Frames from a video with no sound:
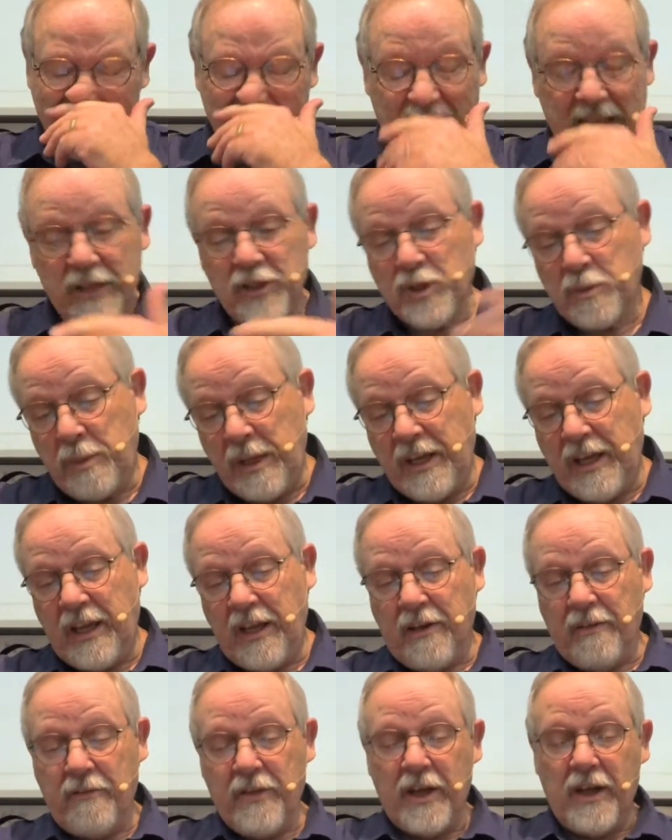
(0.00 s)
And
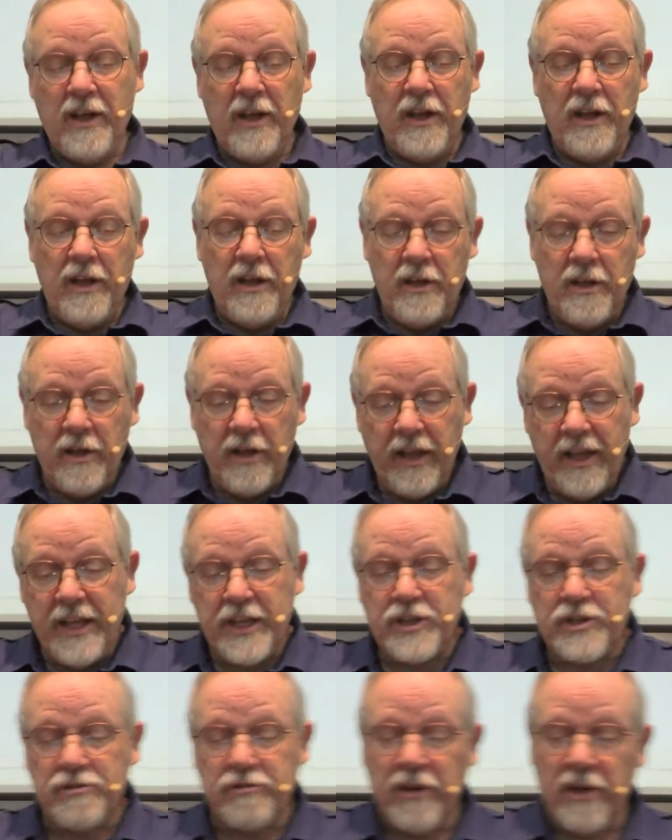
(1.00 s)
speaking of the
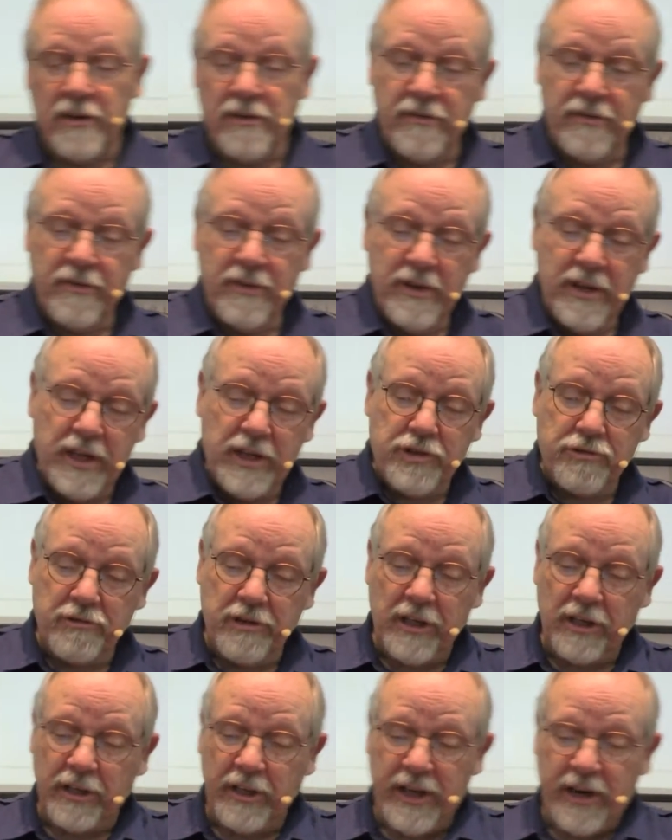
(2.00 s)
history of
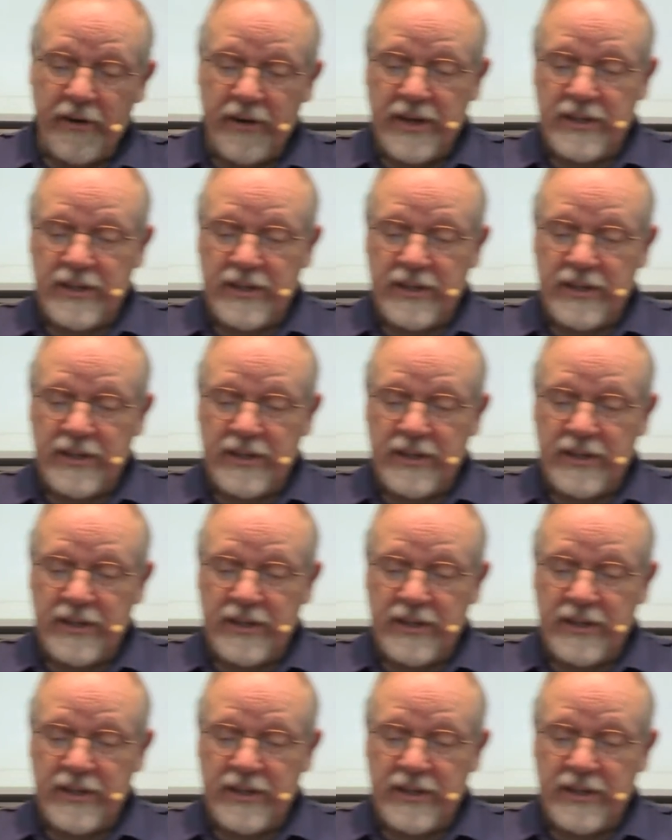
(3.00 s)
Israel here,